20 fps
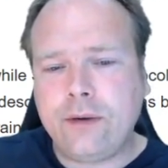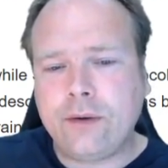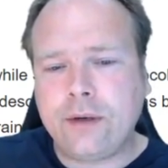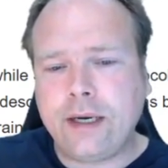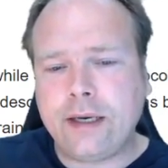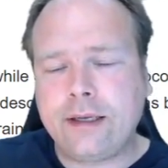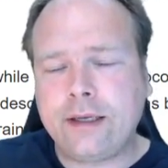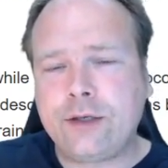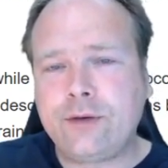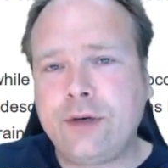
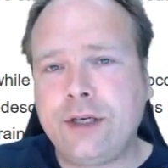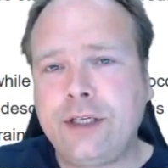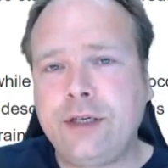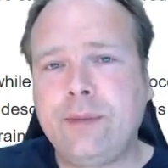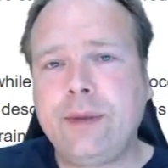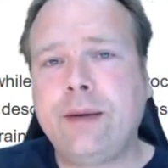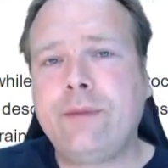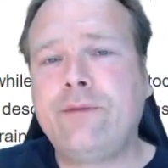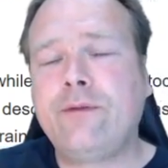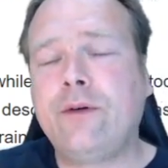get the treasure
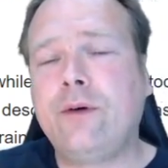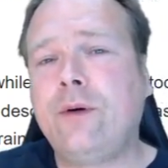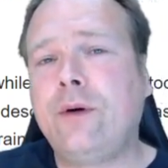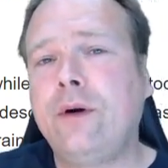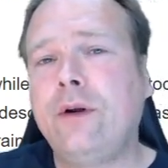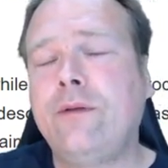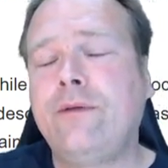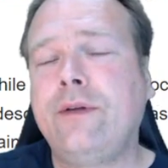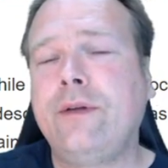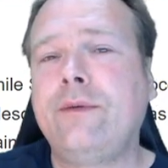map for
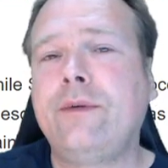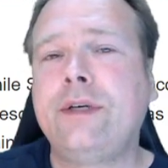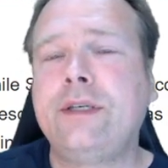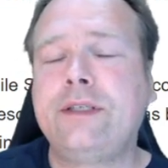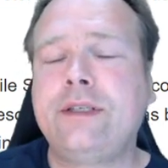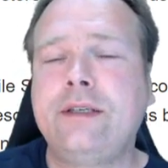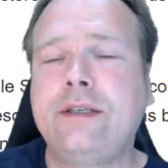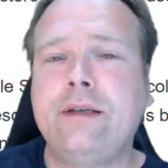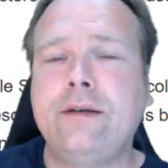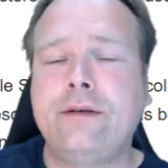all of the
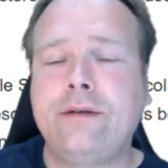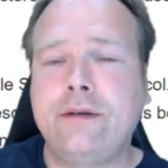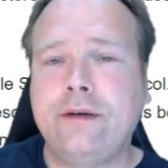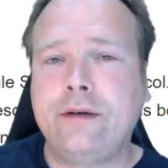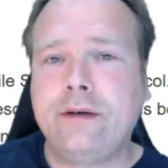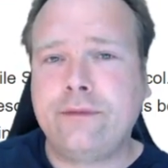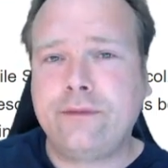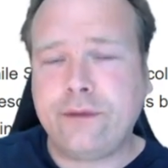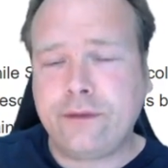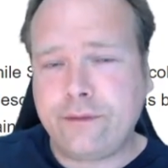rest
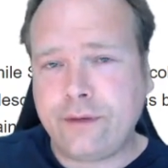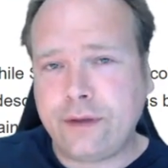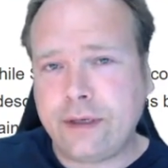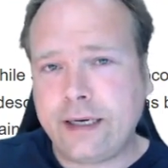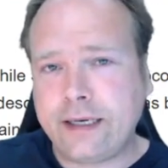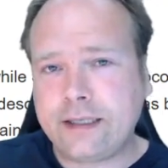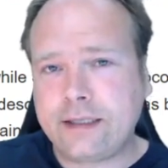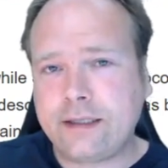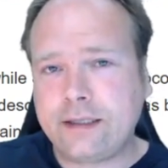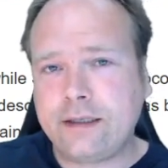for the
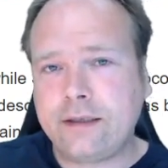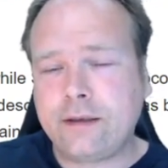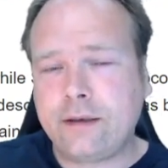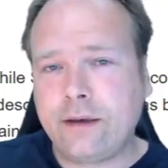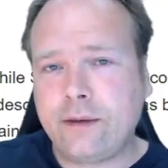next